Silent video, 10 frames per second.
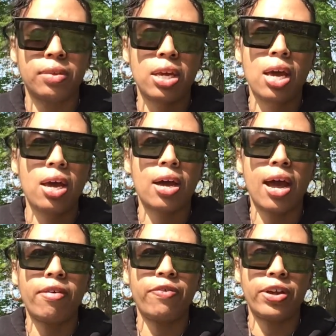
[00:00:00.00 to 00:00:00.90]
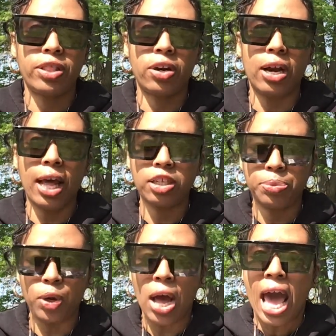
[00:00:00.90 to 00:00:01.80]
Yeah, Hierophant, they're
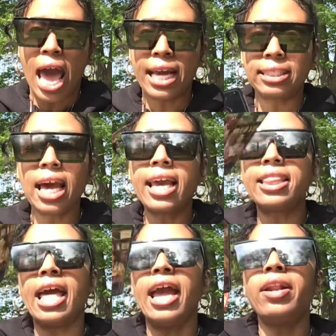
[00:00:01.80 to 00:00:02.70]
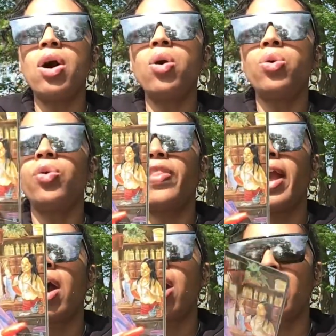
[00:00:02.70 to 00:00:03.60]
knowledgeable. It's like they know who
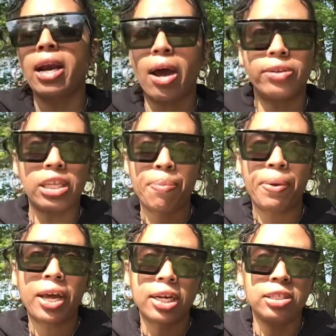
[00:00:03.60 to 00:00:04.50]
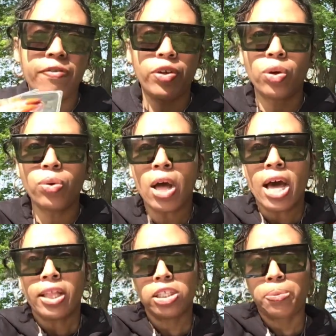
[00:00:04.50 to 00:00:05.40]
they are now. It's like because of you,
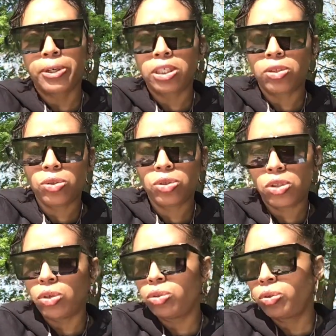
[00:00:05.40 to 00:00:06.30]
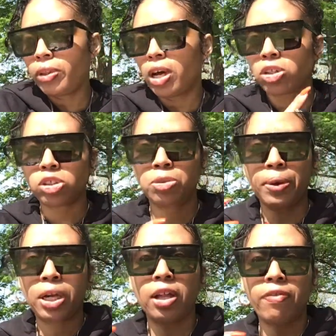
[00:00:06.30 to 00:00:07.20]
this person knows who they are. So
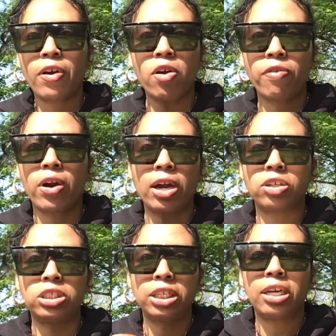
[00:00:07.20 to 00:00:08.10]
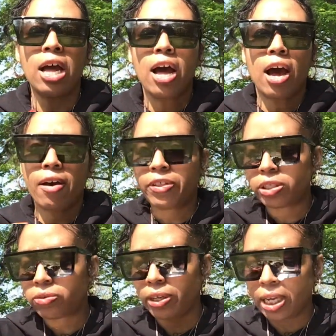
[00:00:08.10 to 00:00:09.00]
Spirit, clarify over energy of
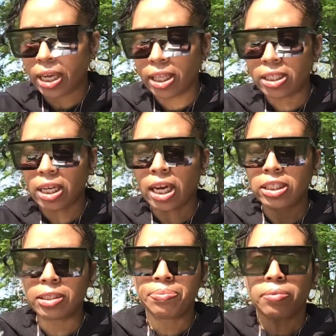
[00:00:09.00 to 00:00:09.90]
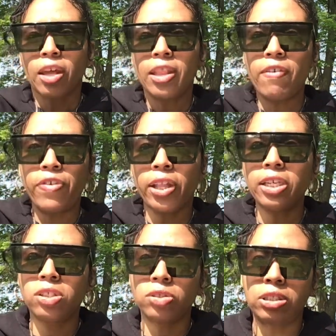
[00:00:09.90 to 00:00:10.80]
this reading and this connection. They feel
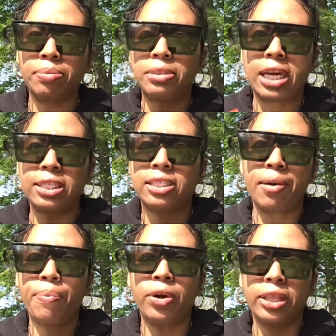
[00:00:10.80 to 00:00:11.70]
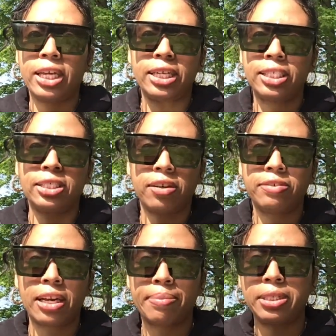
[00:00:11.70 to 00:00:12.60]
as though at some point they did
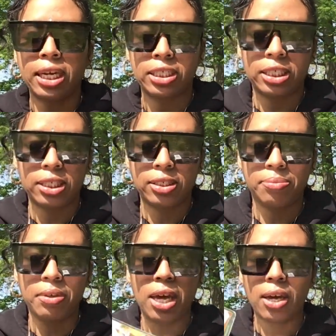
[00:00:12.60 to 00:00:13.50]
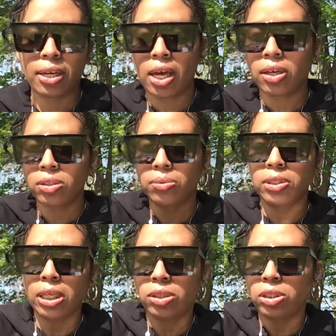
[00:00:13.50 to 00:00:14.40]
self-sabotage this. Yeah, King of Swords
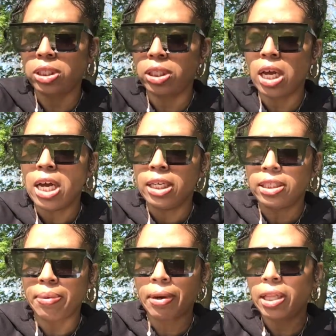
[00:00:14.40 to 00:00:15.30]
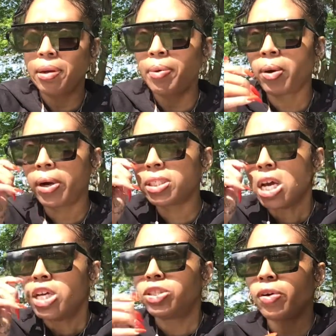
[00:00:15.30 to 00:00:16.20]
energy, Gemini, Libra, Aquarius.
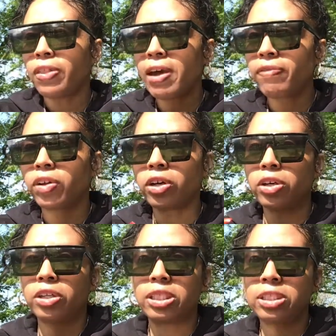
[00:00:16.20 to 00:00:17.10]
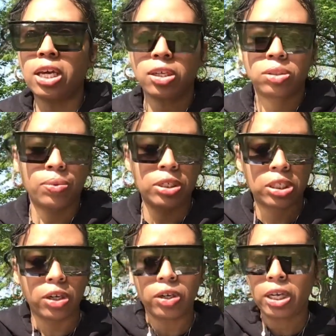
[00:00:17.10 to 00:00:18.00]
So they've learned. This King of Swords
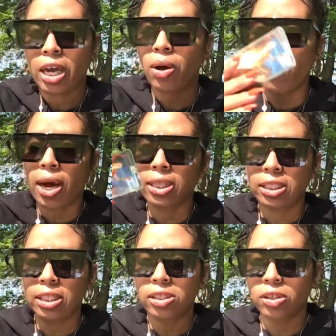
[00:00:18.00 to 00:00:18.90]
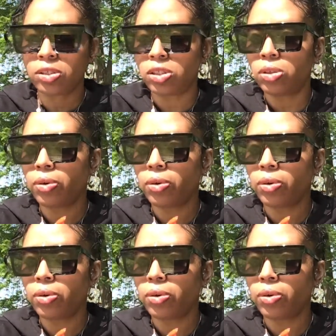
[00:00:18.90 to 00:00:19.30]
learned. King of Wands, he learned too.